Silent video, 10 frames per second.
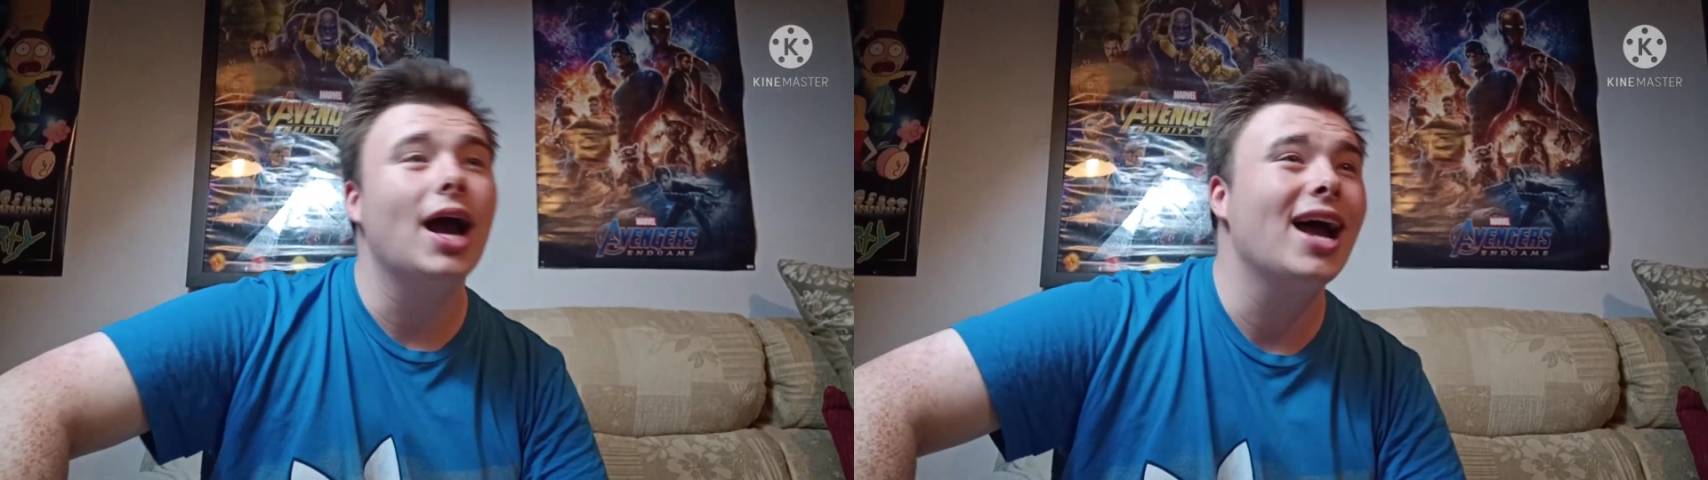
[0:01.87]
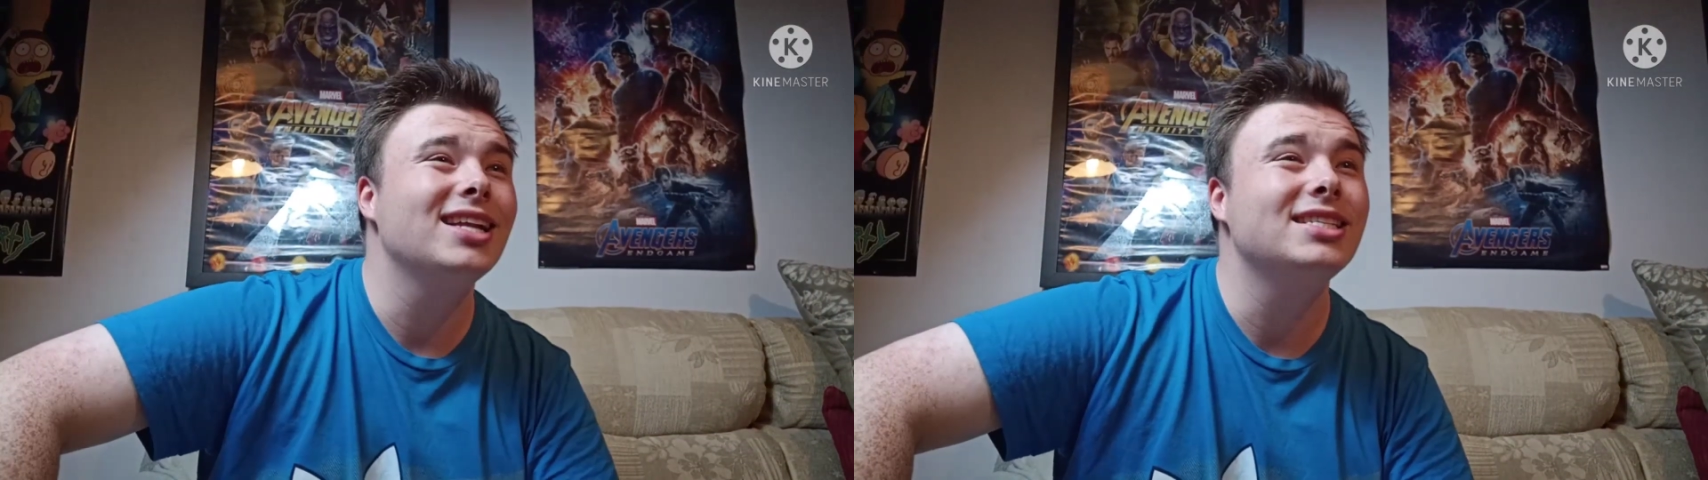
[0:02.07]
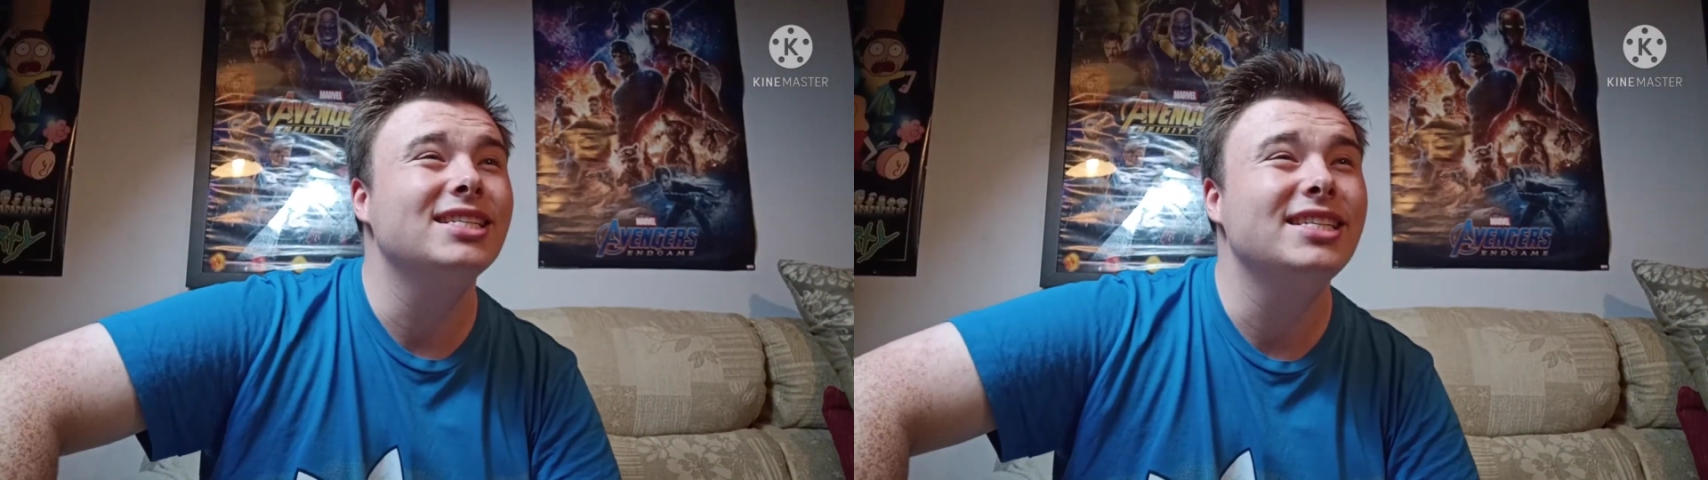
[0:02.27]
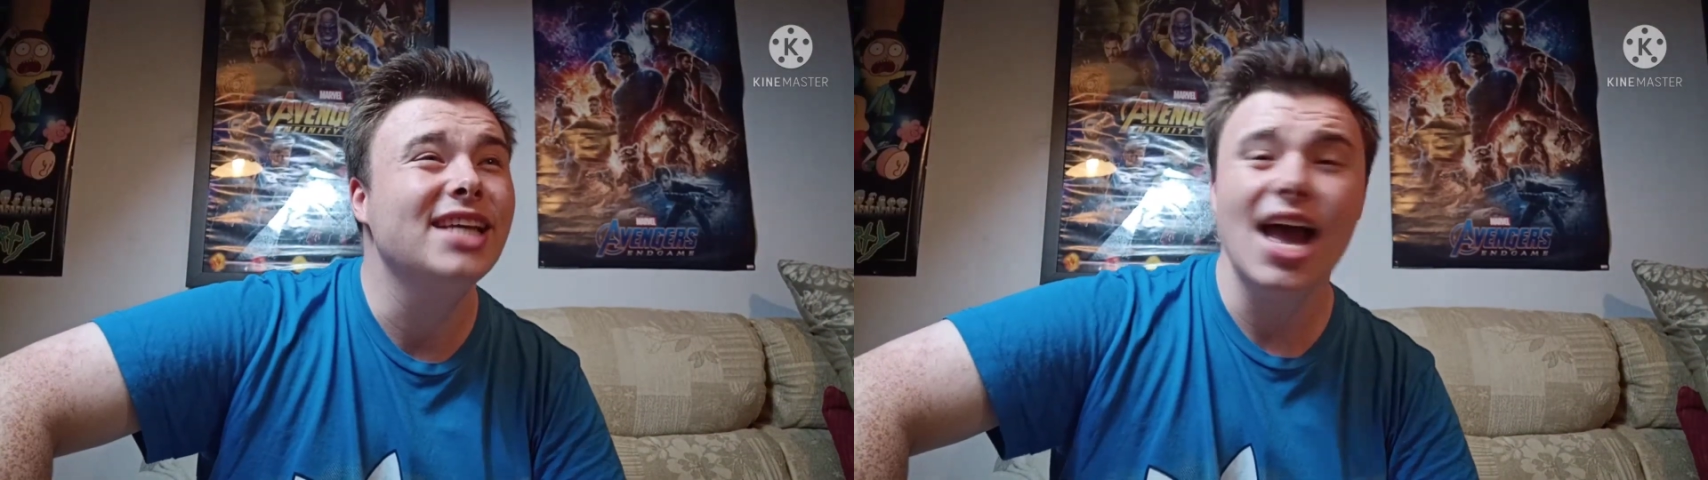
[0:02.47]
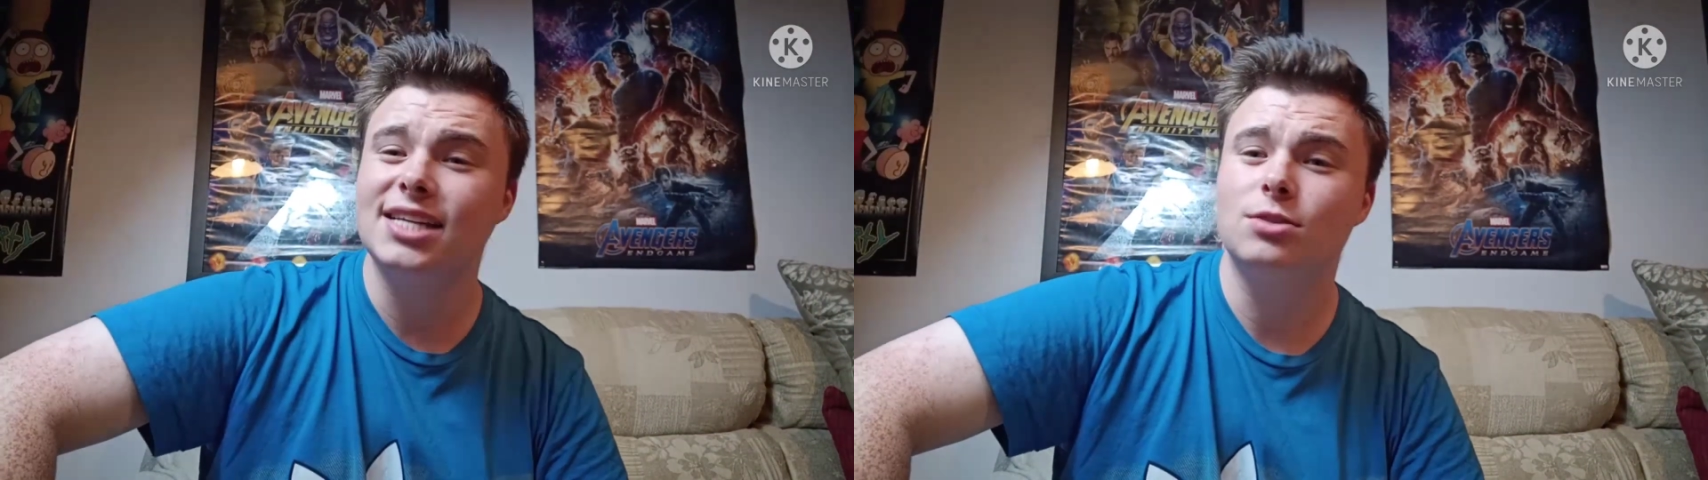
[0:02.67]
and
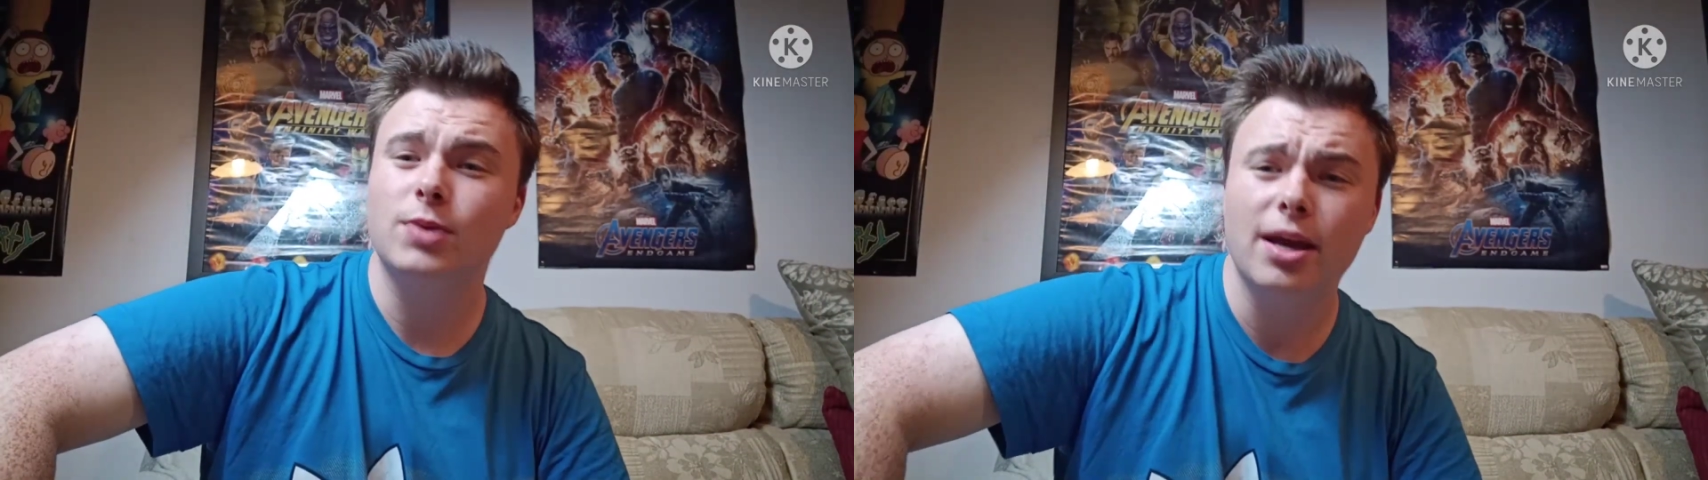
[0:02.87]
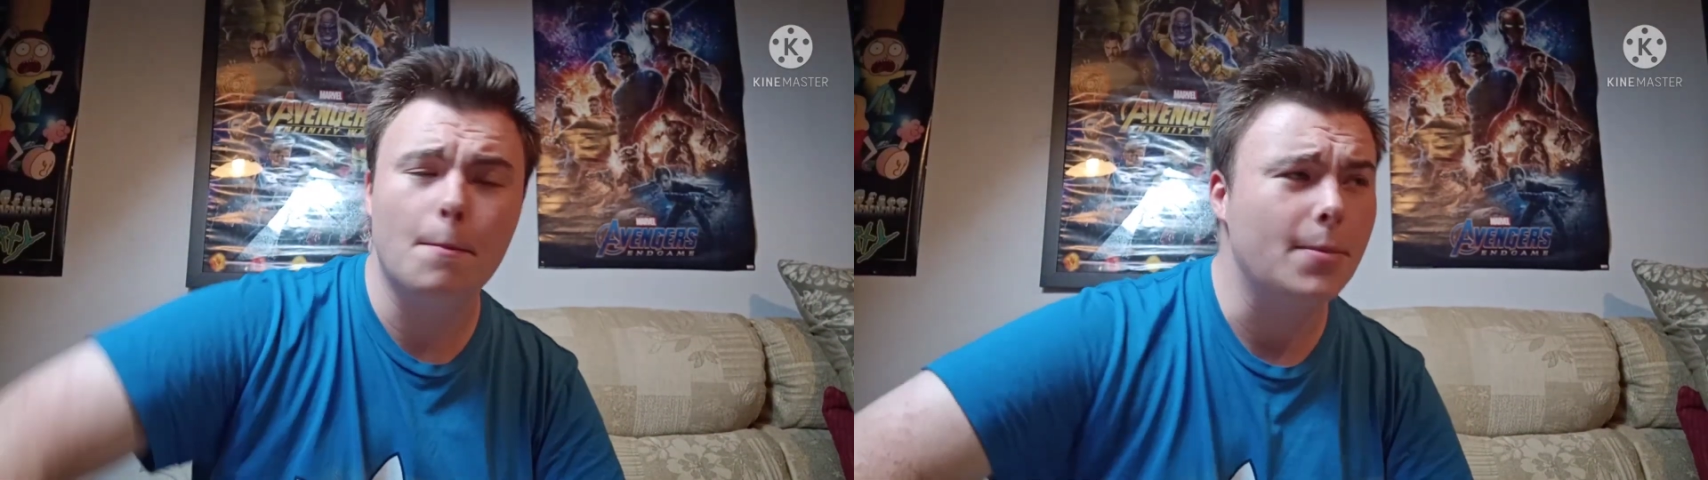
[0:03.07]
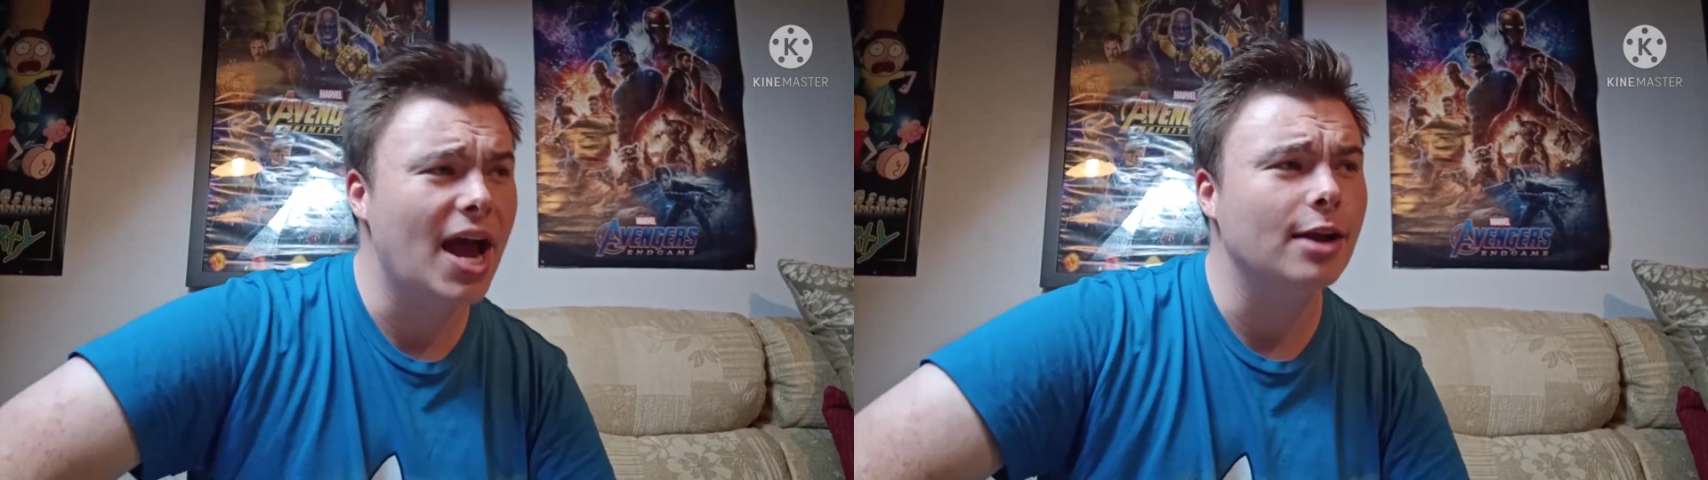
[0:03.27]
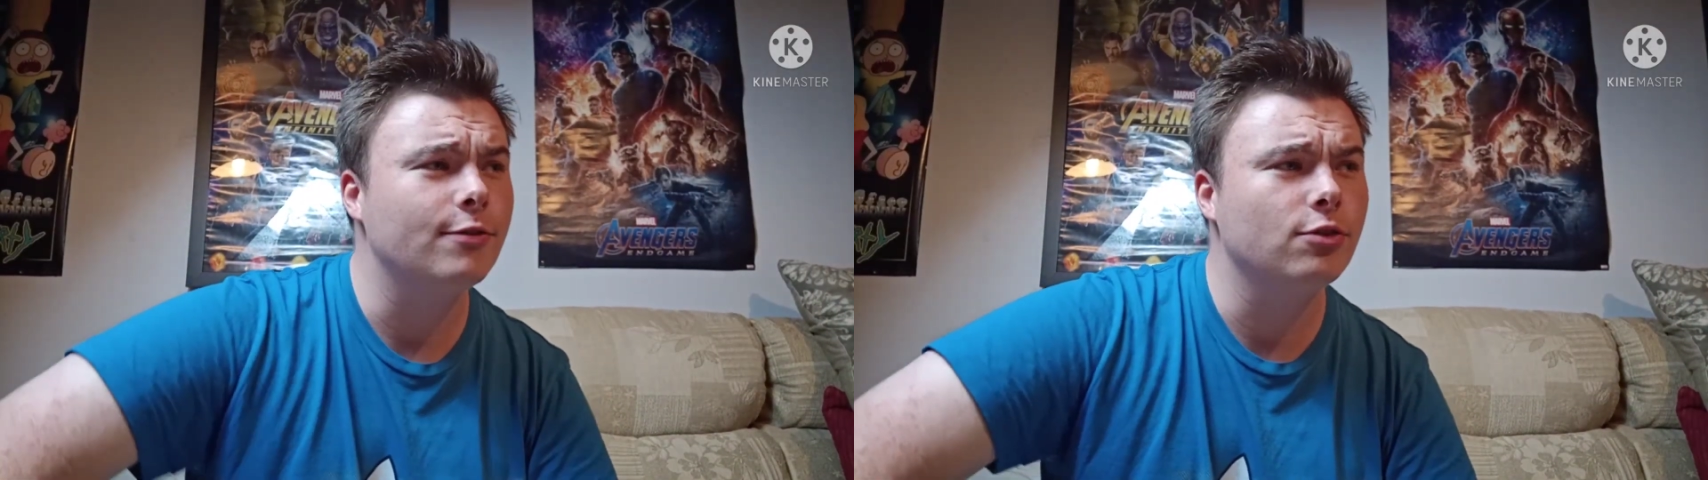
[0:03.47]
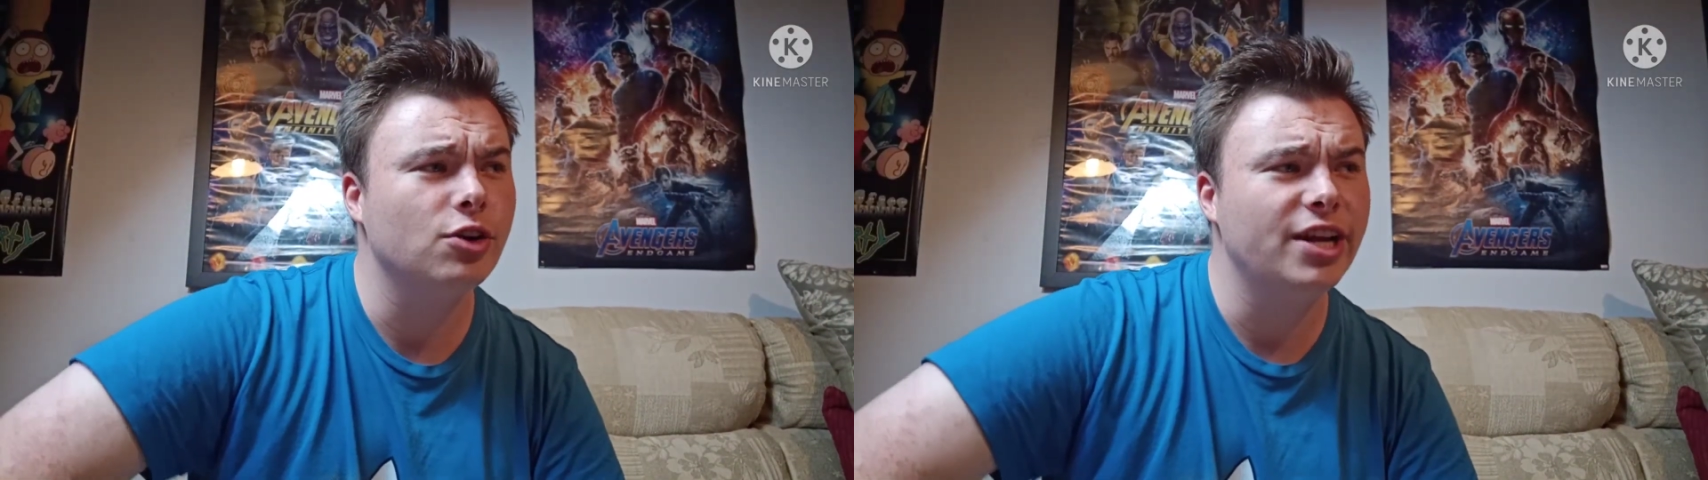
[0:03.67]
yes, we are back
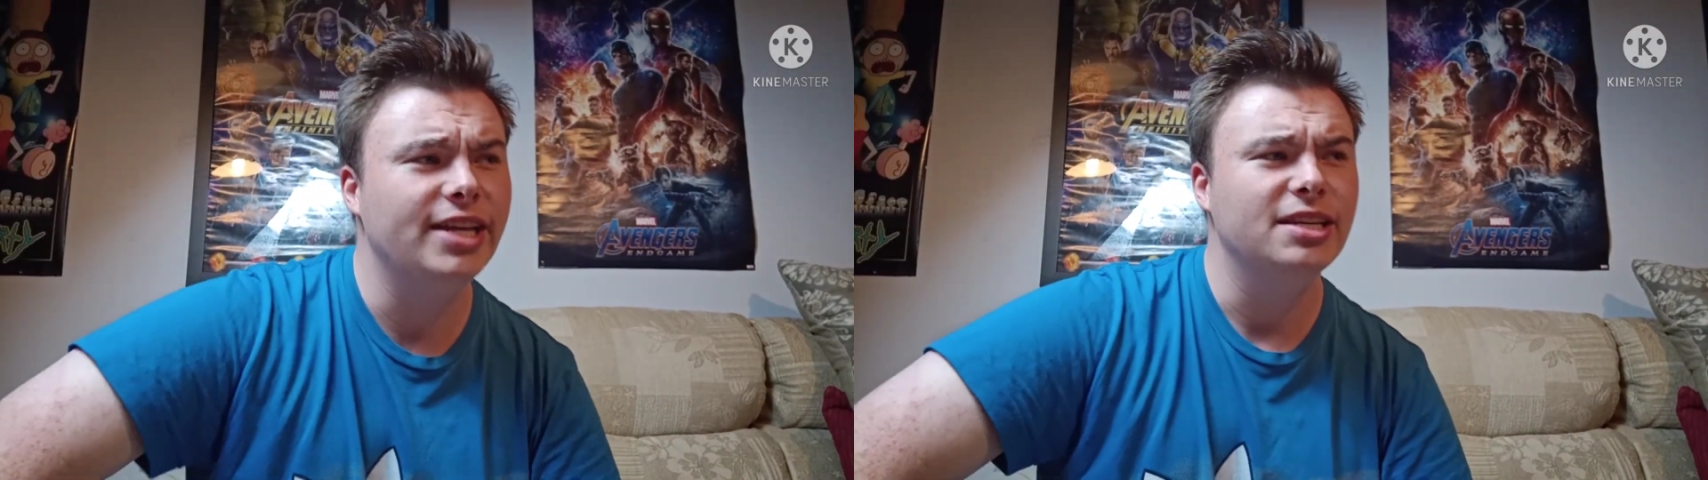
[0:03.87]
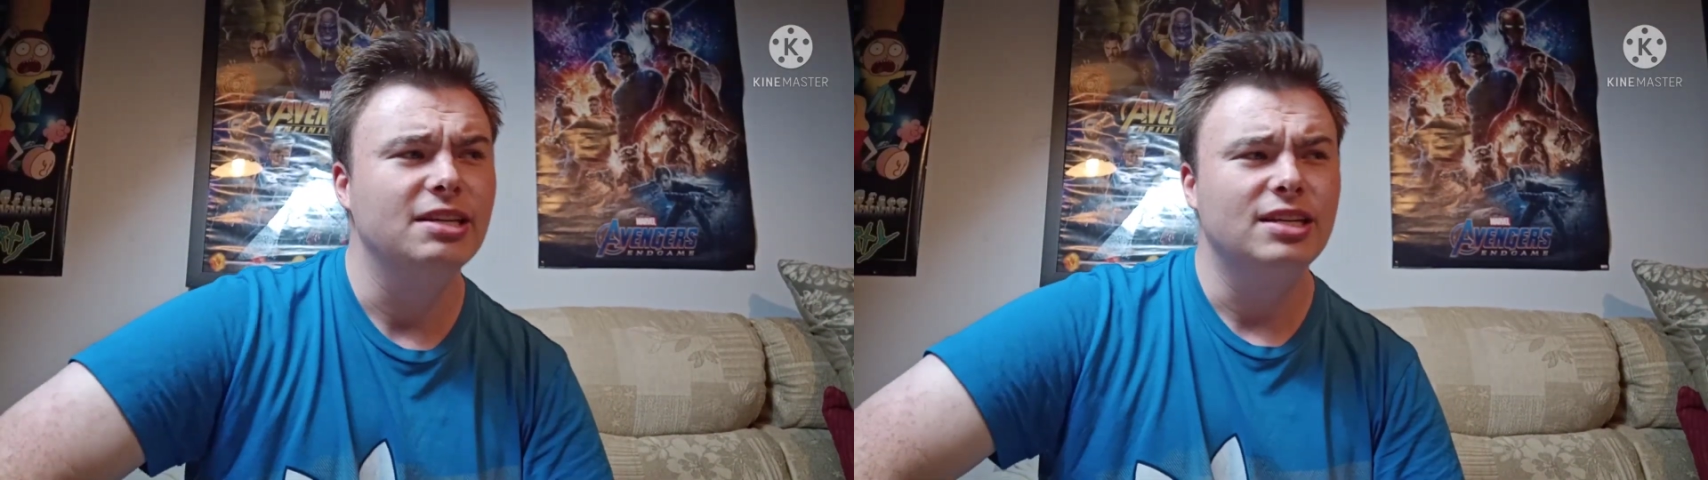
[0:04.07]
for a